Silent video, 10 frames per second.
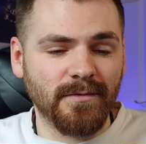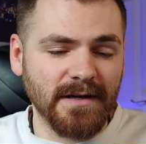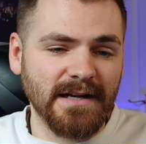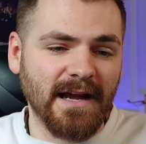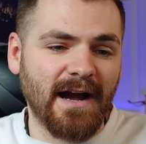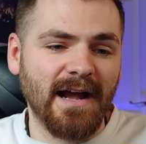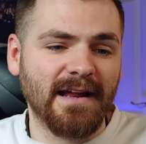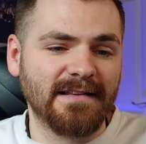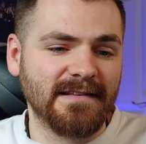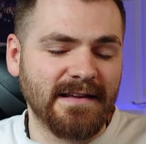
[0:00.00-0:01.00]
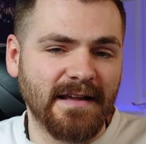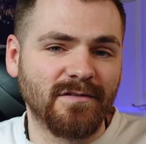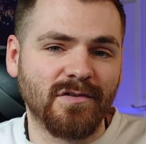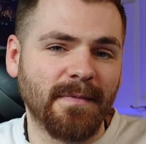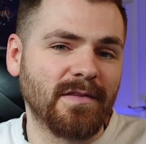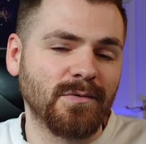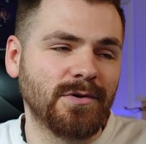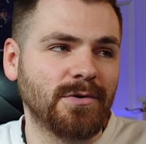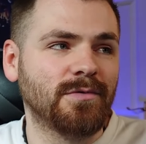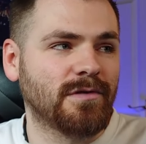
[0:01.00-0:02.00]
really highlighted the
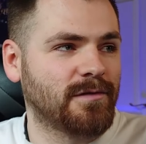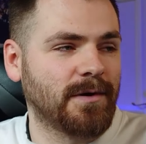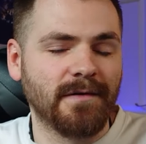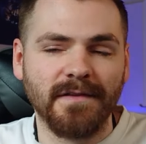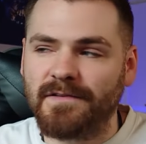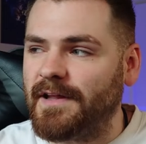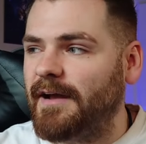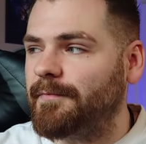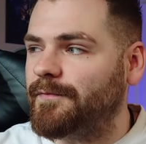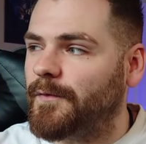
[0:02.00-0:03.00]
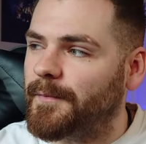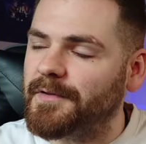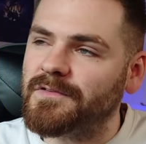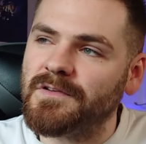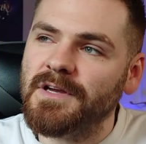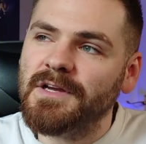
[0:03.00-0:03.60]
instrumental use as well in this live performance.